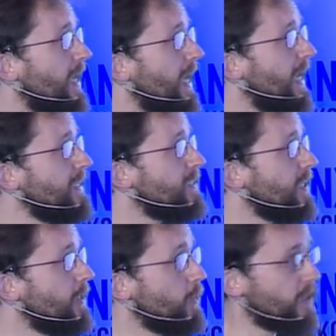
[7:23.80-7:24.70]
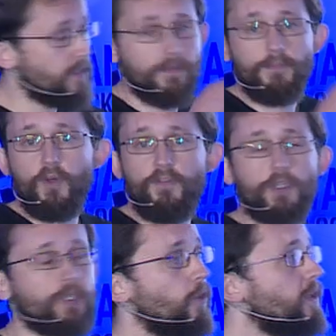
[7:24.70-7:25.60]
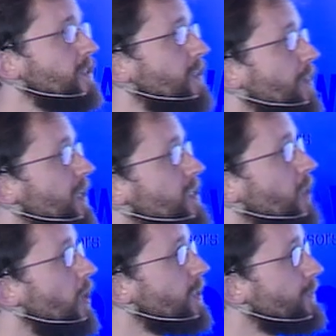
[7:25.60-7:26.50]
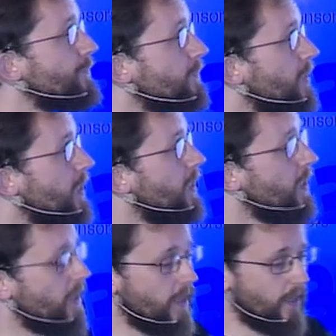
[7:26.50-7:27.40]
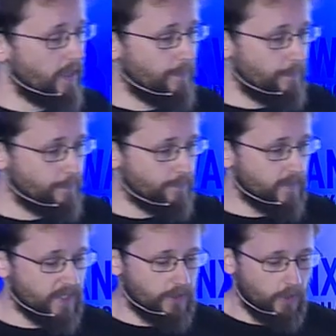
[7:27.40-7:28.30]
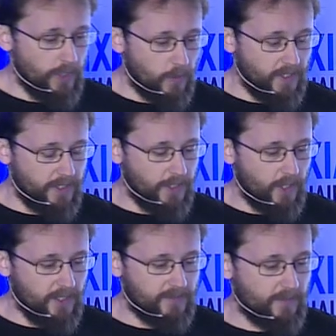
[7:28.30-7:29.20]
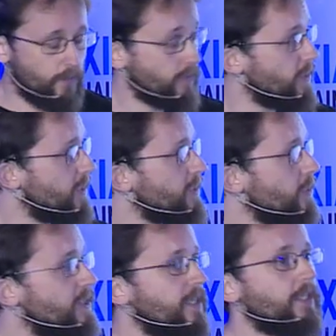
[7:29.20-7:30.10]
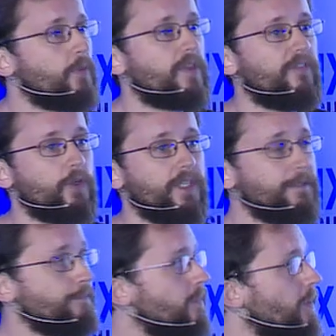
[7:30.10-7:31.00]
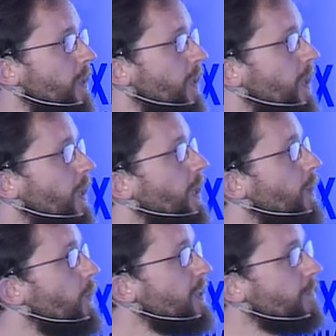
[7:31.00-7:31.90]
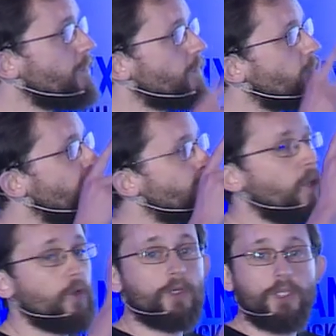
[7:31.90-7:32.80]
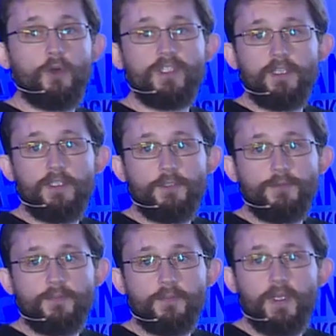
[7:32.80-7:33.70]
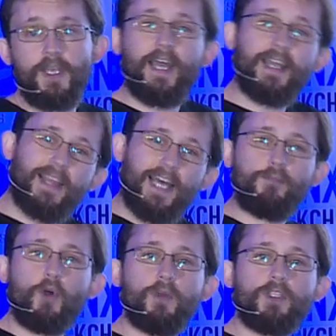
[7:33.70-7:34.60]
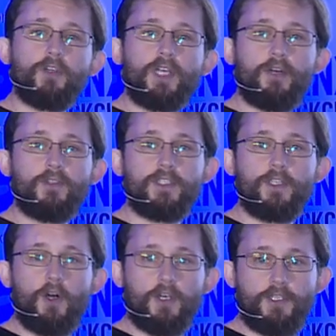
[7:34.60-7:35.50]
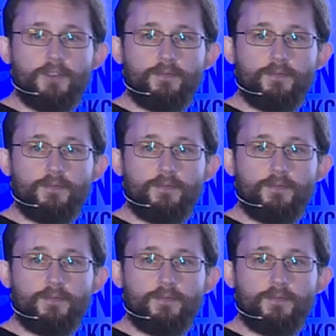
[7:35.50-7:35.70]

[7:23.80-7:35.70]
And uh, you can move your tokens, nothing is locked. Um, there's no liquidity cost associated with voting. Uh, when the poll closes, at that moment your account is locked.